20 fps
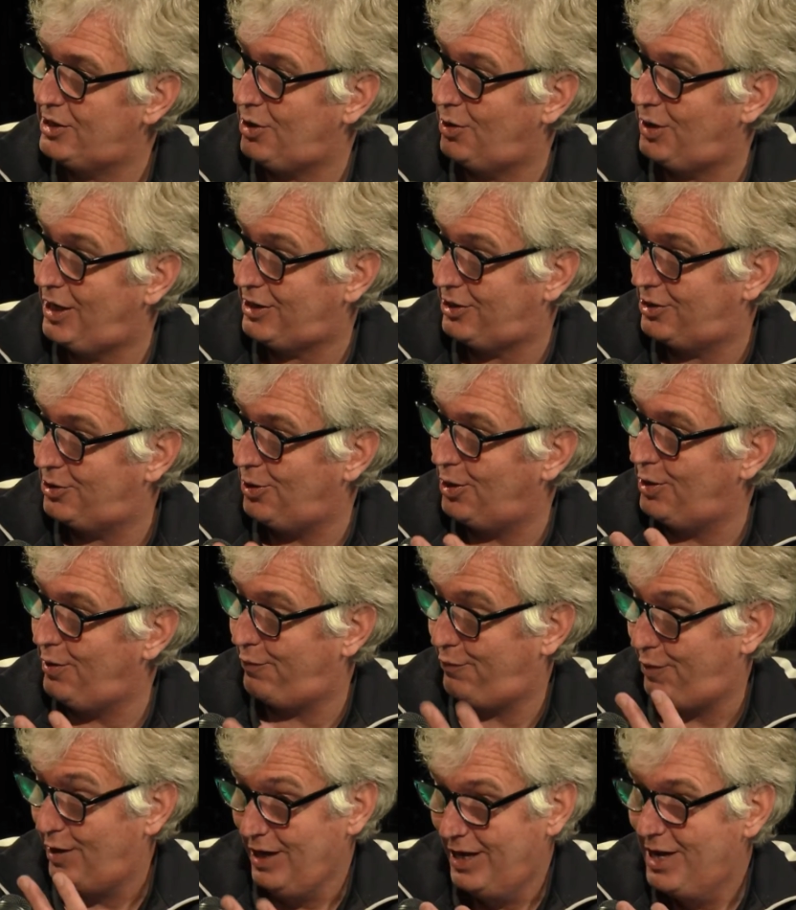So there's sort
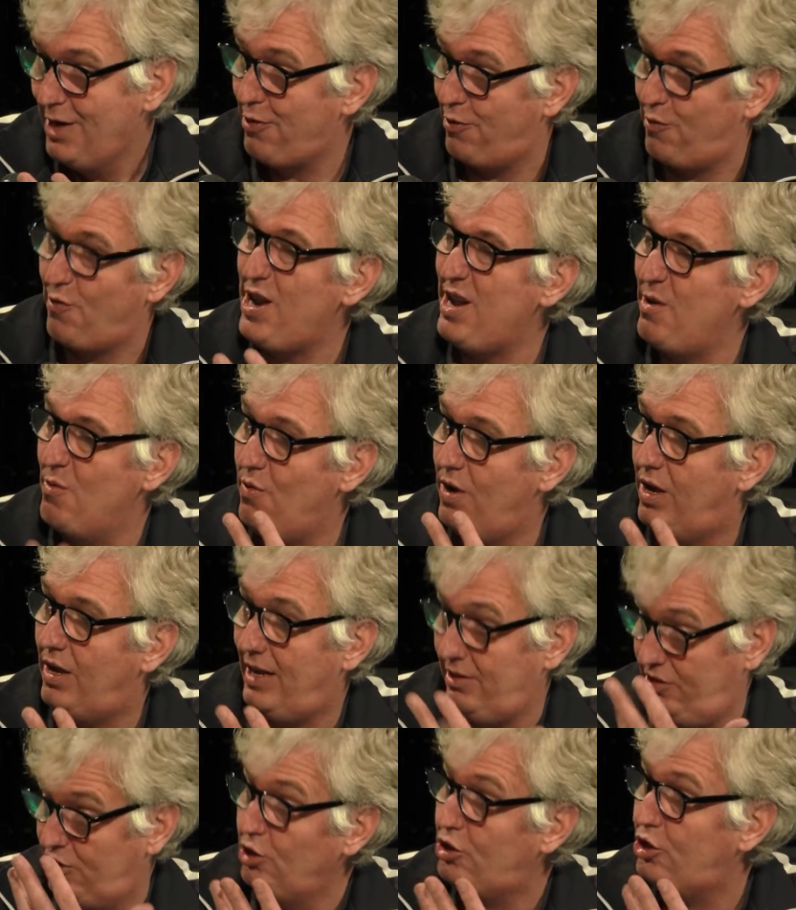of three,
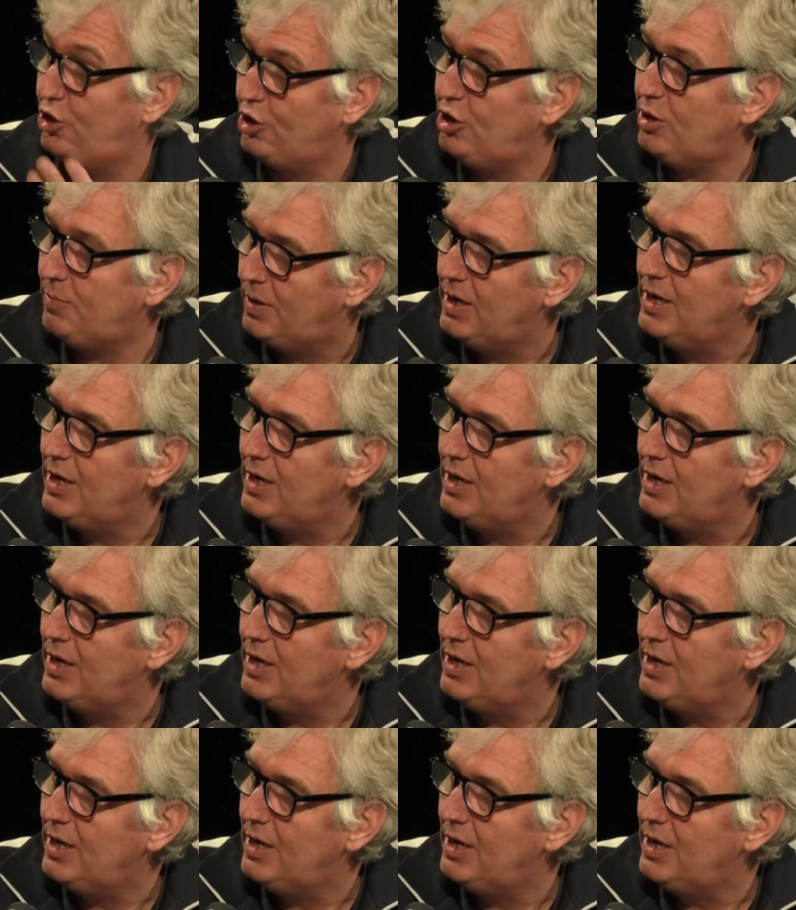and YouTube,